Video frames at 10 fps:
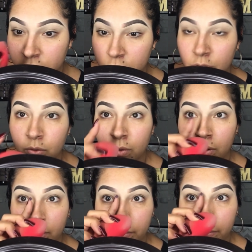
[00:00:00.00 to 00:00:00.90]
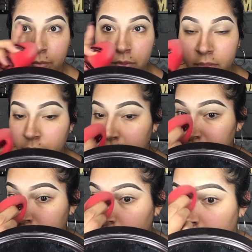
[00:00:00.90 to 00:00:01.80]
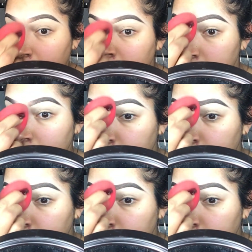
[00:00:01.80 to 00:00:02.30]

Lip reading: to the rest of my brows.